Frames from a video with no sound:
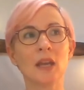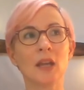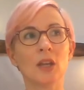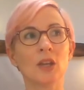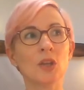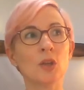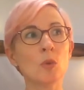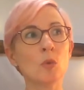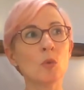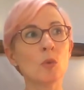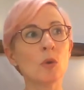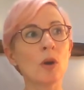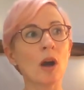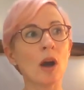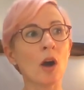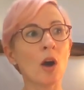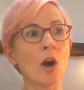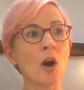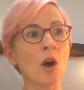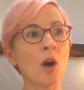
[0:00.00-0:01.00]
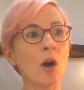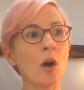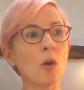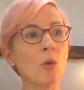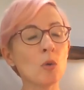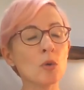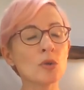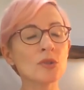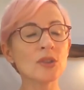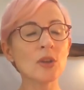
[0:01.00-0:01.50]
You are
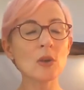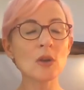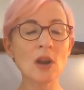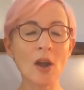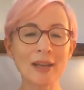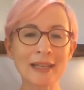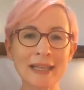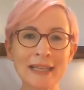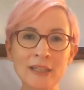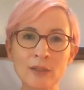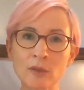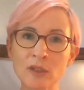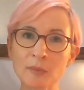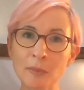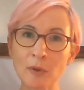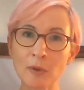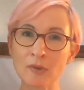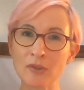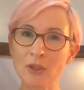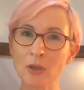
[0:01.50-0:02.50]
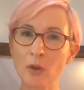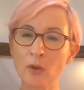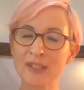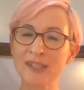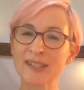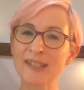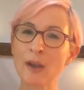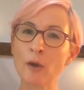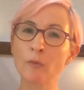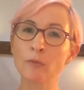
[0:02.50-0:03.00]
also likely to experience a lot of
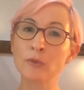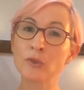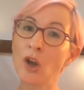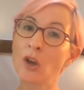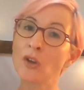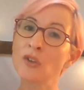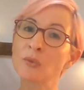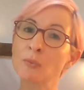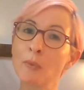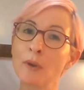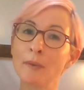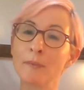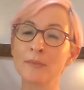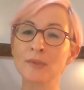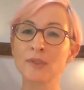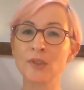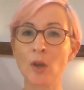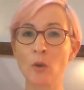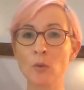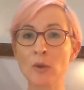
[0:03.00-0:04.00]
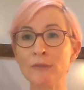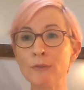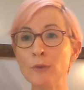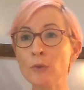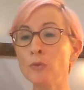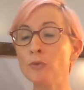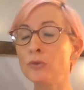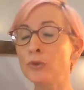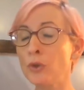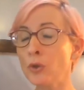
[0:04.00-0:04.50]
self-judgment. So if
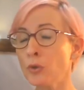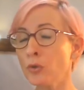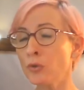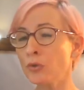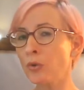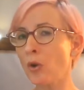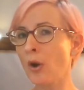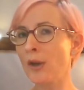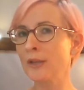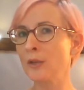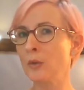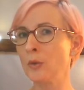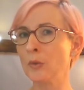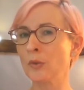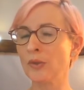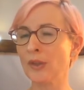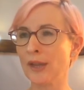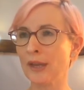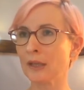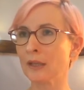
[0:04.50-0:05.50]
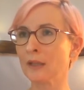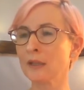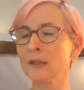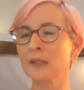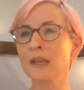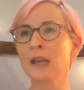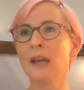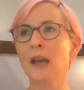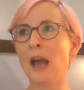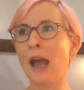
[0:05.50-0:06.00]
you do try new
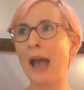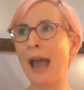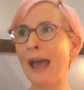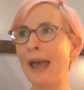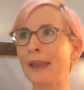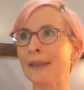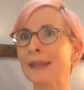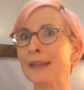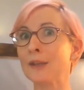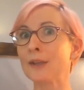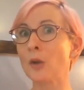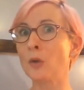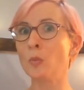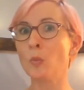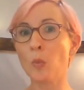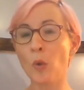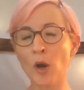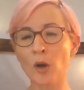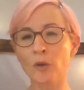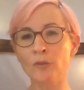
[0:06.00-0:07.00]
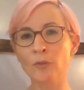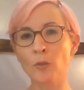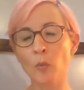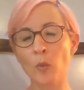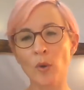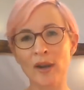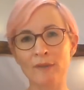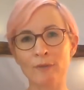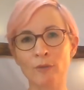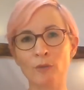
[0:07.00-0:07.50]
things and they don't work for
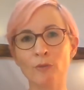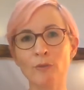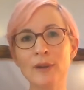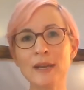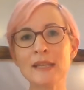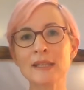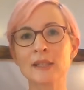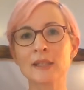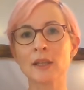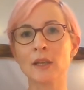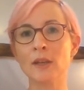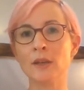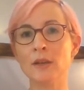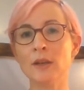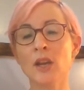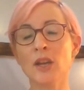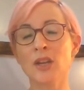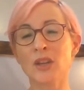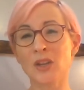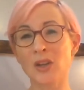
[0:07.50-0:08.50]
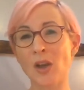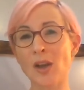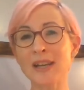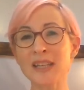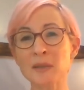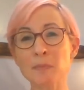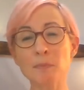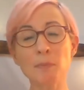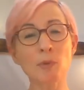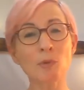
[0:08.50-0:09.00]
whatever reason, you're likely
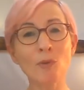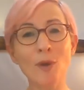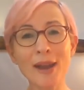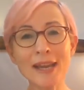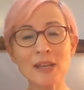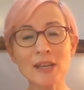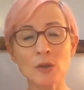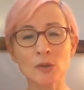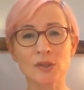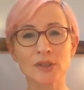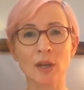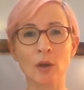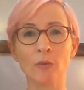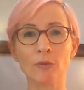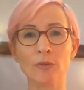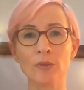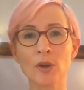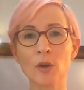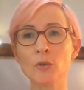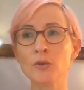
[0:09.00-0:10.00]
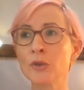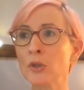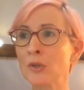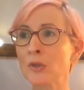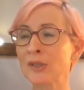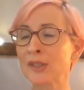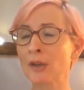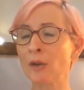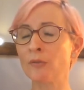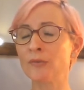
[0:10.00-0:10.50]
to berate yourself, do
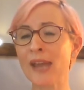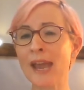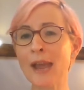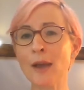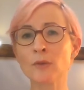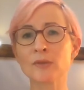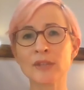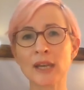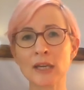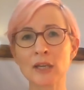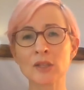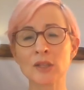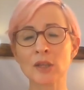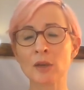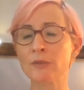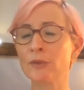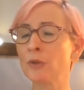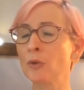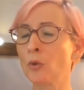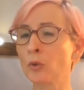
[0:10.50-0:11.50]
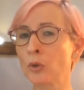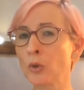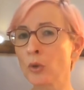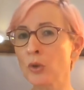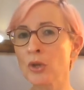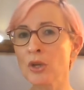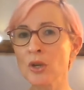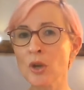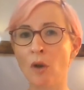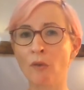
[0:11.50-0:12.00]
yourself down, tell yourself you're not
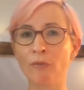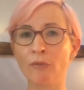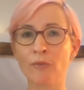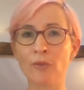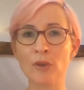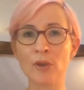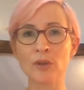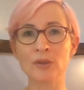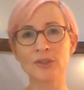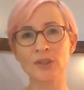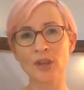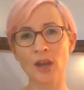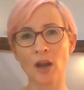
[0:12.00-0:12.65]
good enough, that